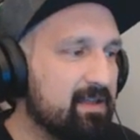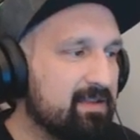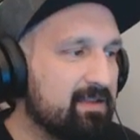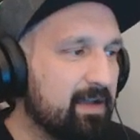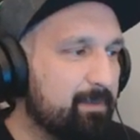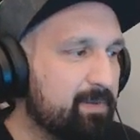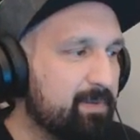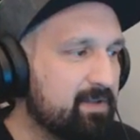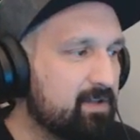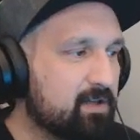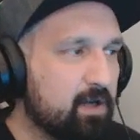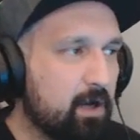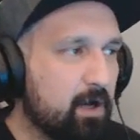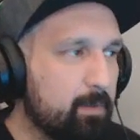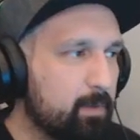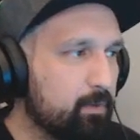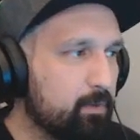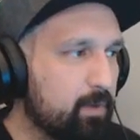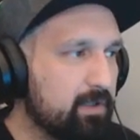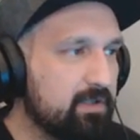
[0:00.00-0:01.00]
type in the
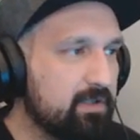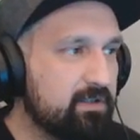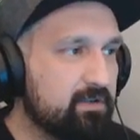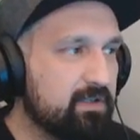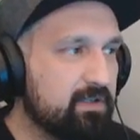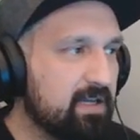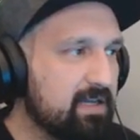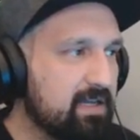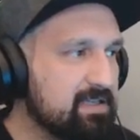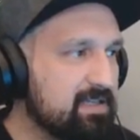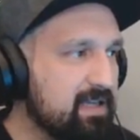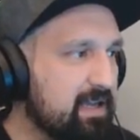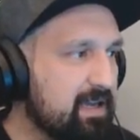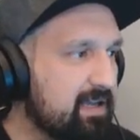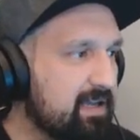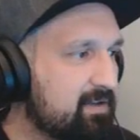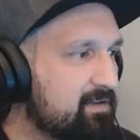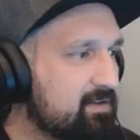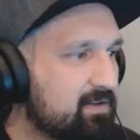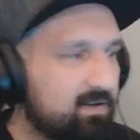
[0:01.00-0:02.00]
comment, what did you guys
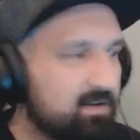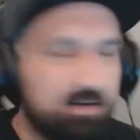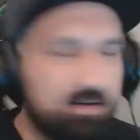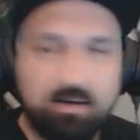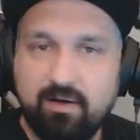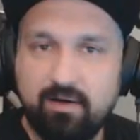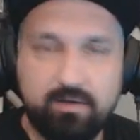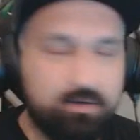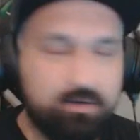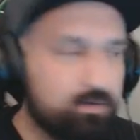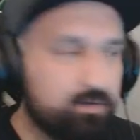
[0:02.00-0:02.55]
get on your